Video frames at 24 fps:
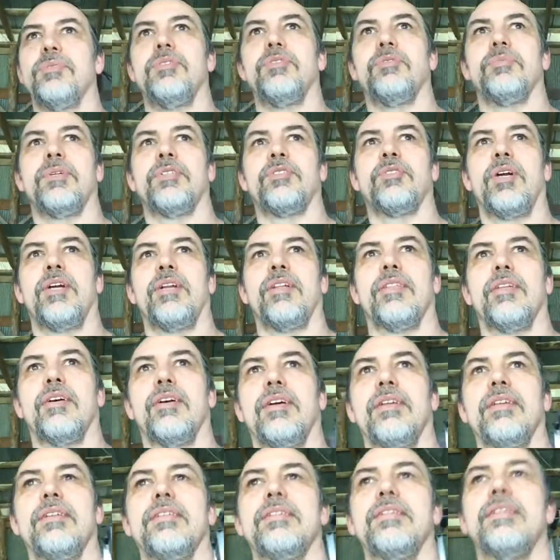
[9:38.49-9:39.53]
lose my train of
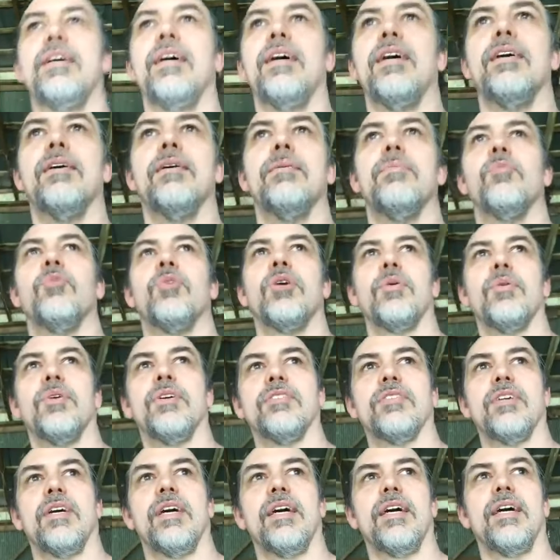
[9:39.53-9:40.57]
thought. Um, where
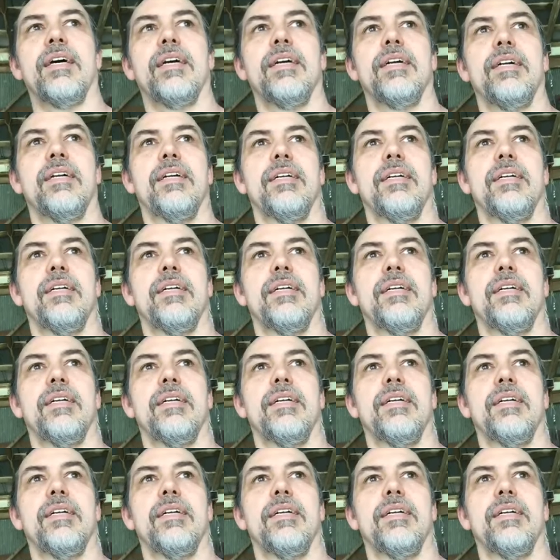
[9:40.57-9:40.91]
was I?